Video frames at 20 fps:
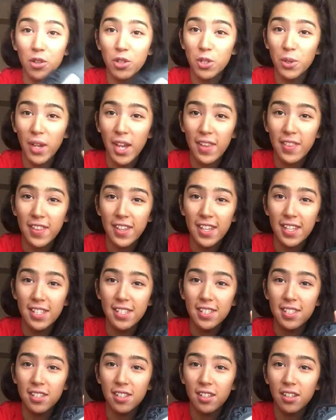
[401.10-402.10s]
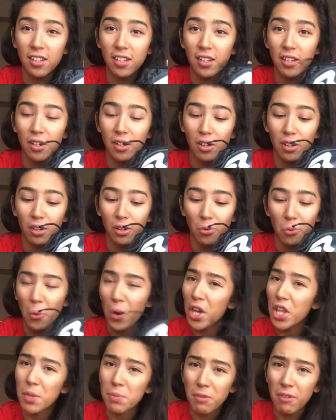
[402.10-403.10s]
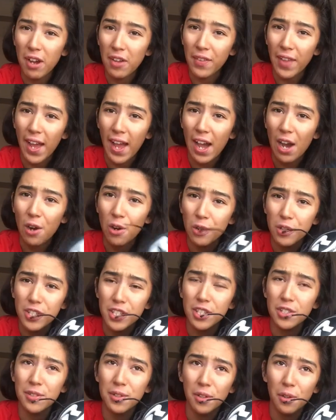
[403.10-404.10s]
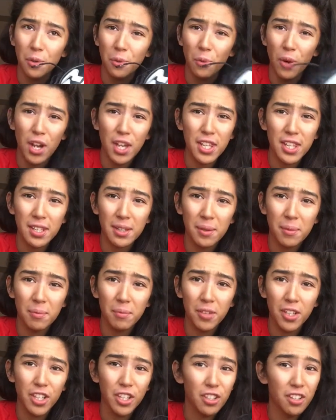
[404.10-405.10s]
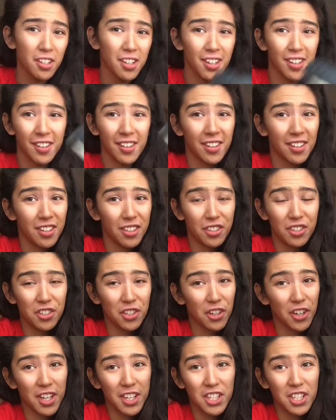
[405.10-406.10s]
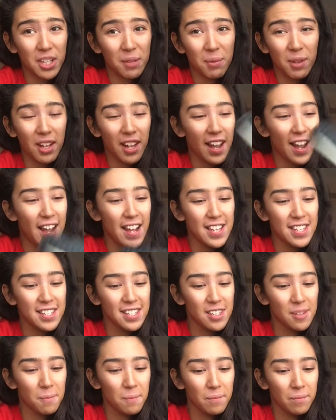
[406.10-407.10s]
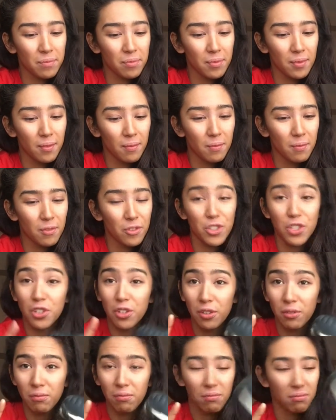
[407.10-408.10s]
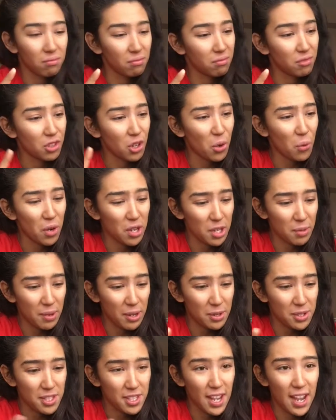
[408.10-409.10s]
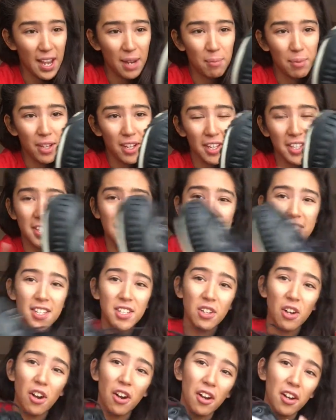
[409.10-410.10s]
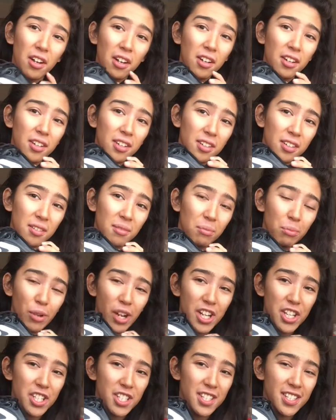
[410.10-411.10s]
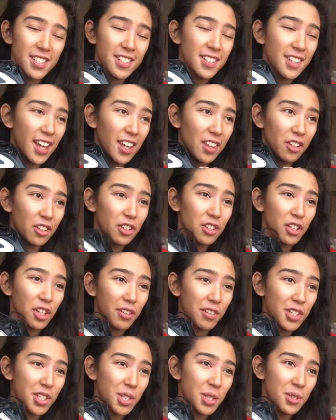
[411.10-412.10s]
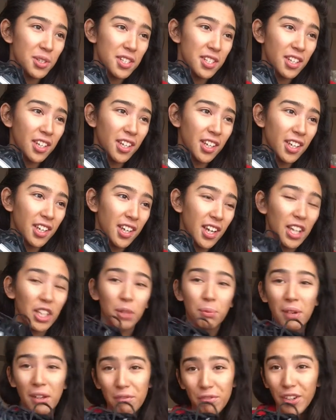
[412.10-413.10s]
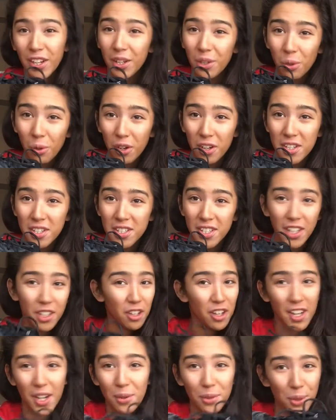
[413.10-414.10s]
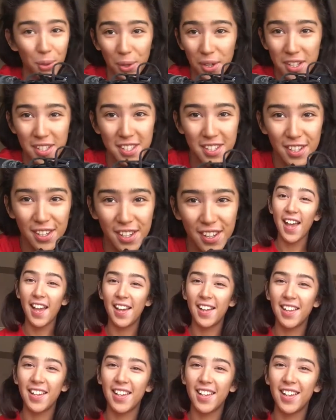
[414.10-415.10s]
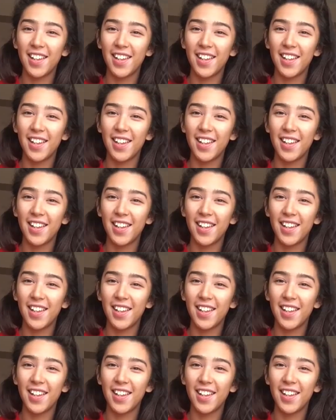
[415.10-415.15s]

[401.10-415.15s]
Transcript: you do get these, wear them around the house, wear them during gym class. Just don't wear them outside because these are precious and they're turf shoes and they're meant for indoors and not outdoors. Yeah,